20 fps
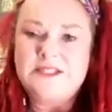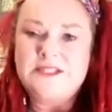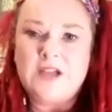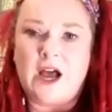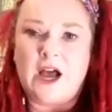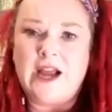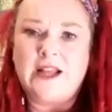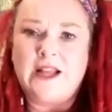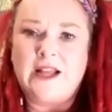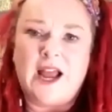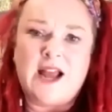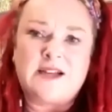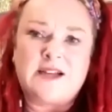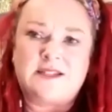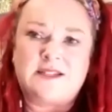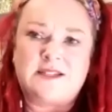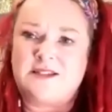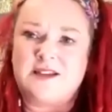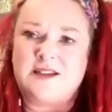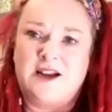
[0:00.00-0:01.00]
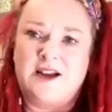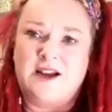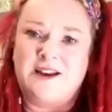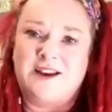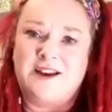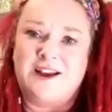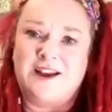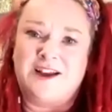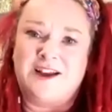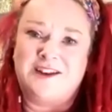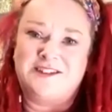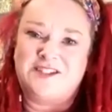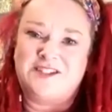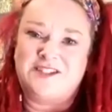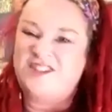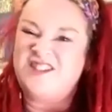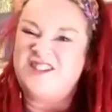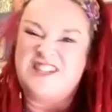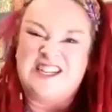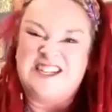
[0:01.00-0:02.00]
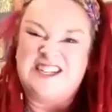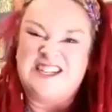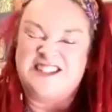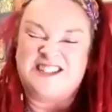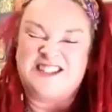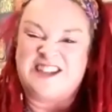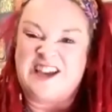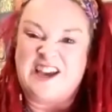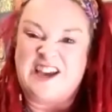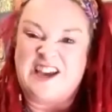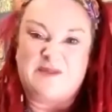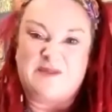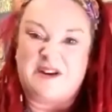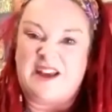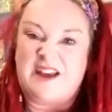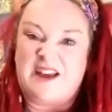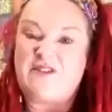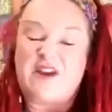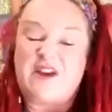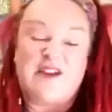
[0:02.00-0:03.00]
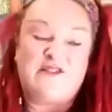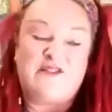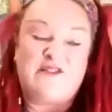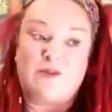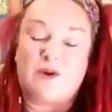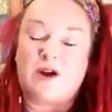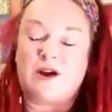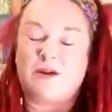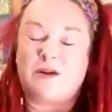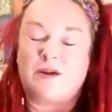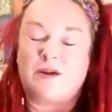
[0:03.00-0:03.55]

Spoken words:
dialects, and Dundee's the same, and everywhere